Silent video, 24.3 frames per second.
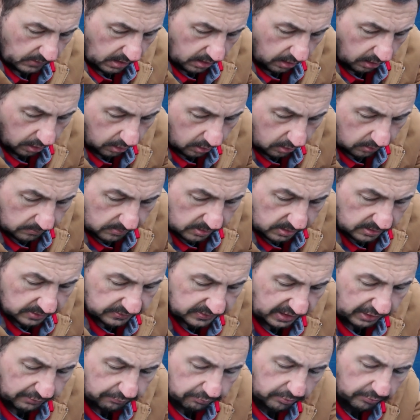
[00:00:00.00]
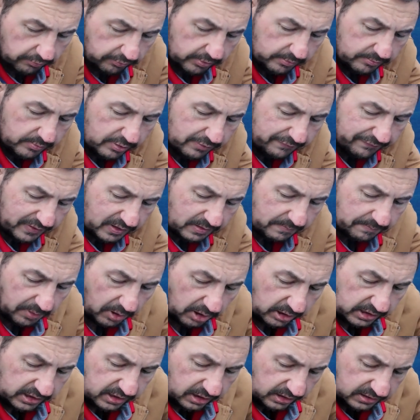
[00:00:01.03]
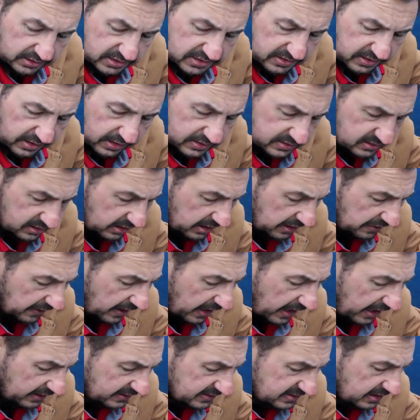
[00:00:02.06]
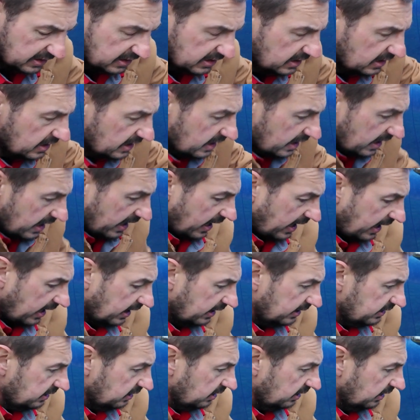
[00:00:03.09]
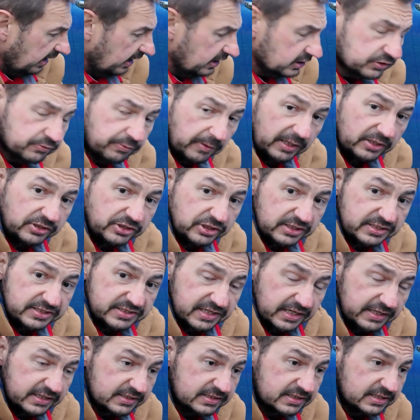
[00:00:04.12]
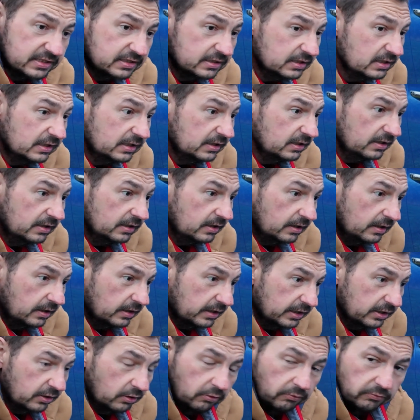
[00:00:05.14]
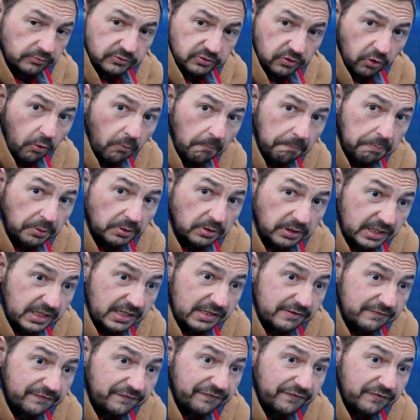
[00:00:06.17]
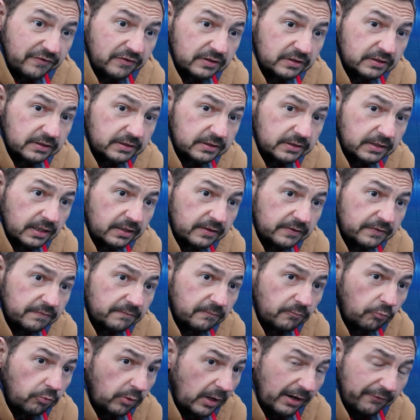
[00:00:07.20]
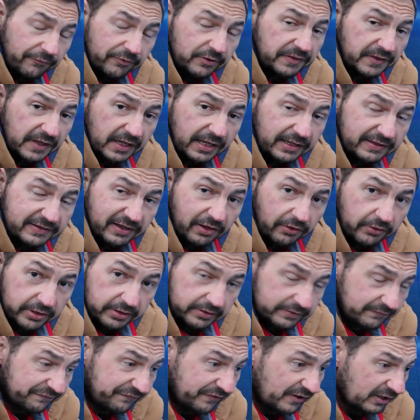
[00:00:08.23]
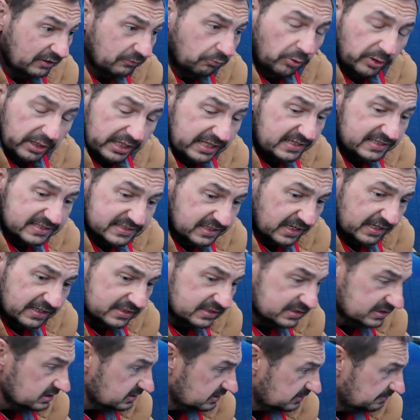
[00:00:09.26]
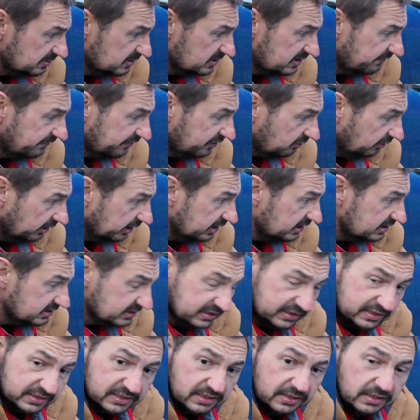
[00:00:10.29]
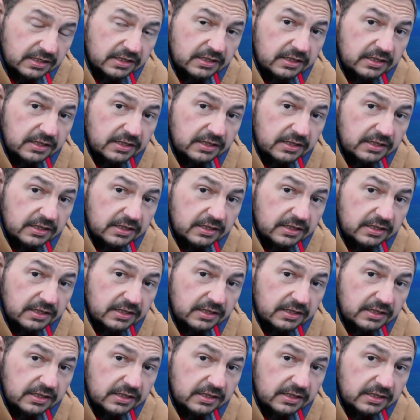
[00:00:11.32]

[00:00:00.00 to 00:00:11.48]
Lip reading: They were removing bug guts, things like that. And as Reggy says, you know, don't believe everything I tell you. In fact, what he says specifically, he says,